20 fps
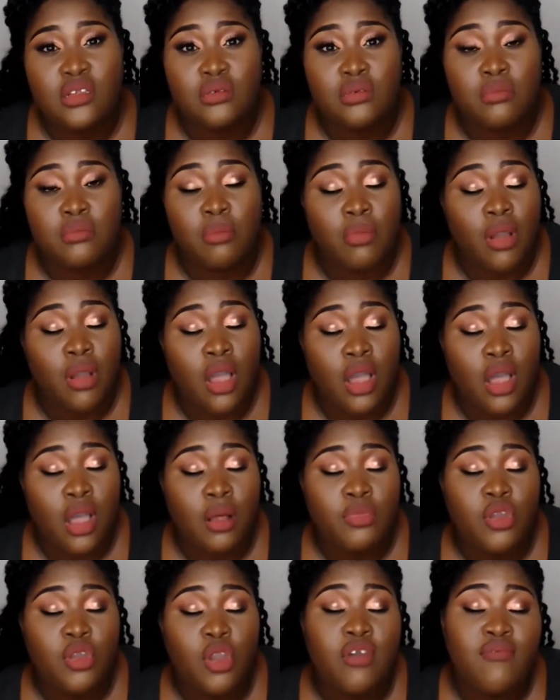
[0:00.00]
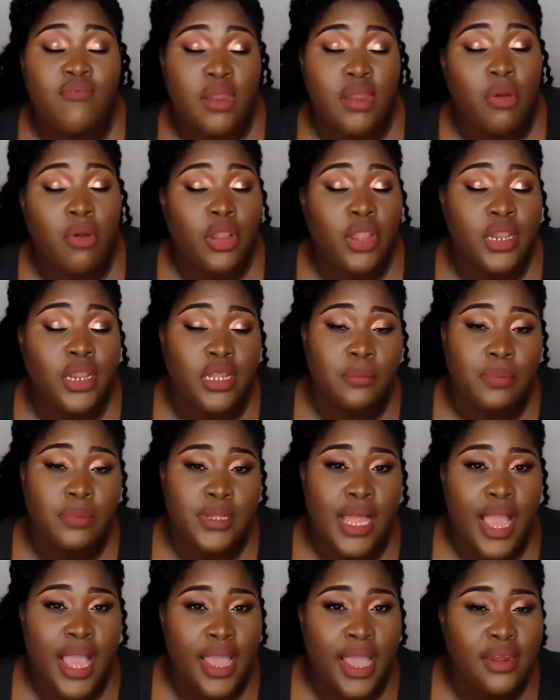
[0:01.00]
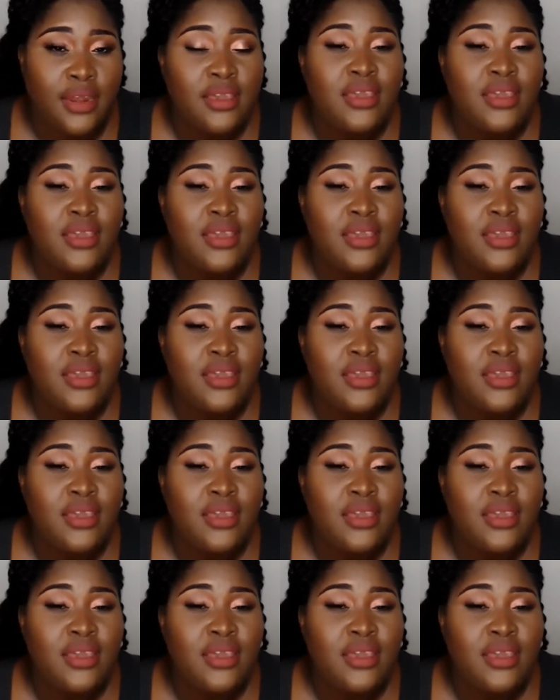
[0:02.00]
um, your event marketing plan